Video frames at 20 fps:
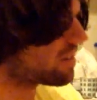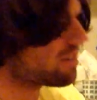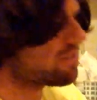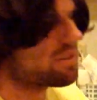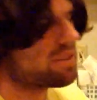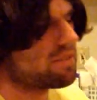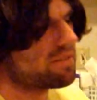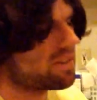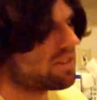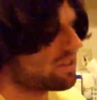
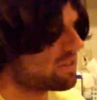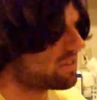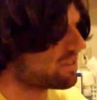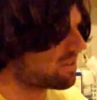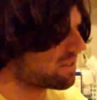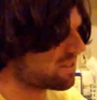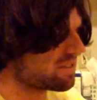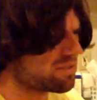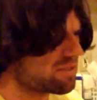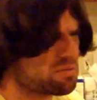coffee
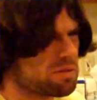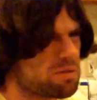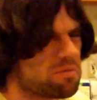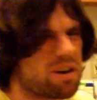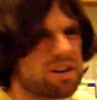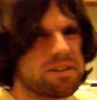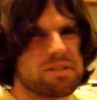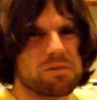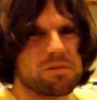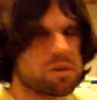filter. It's not to be
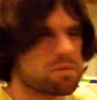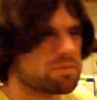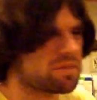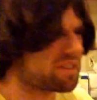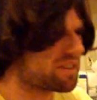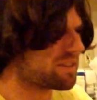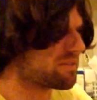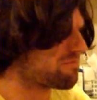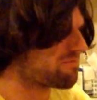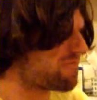red, I don't know why I'm
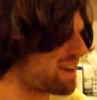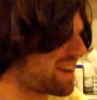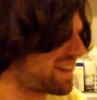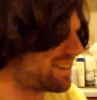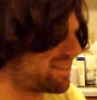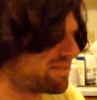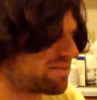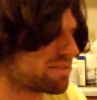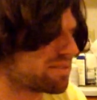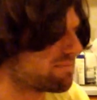saying
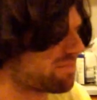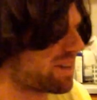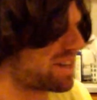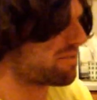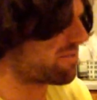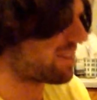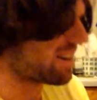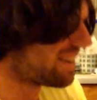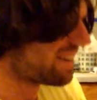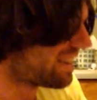red. But
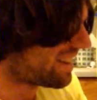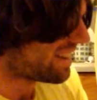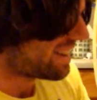anyway,